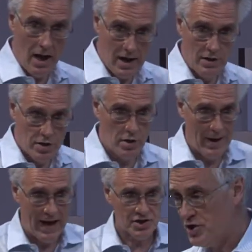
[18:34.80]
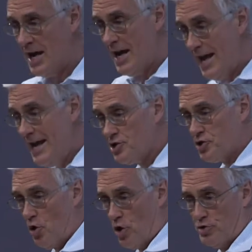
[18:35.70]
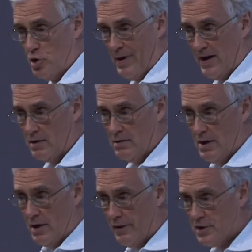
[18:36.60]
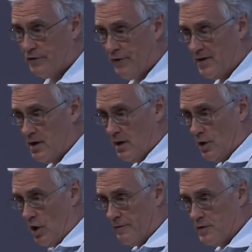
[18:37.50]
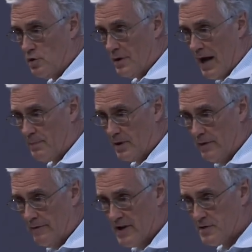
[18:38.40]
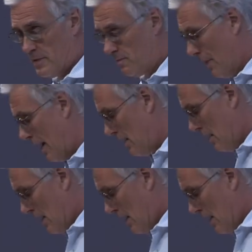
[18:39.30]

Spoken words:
in the US, is not doing this funding of new capital investment by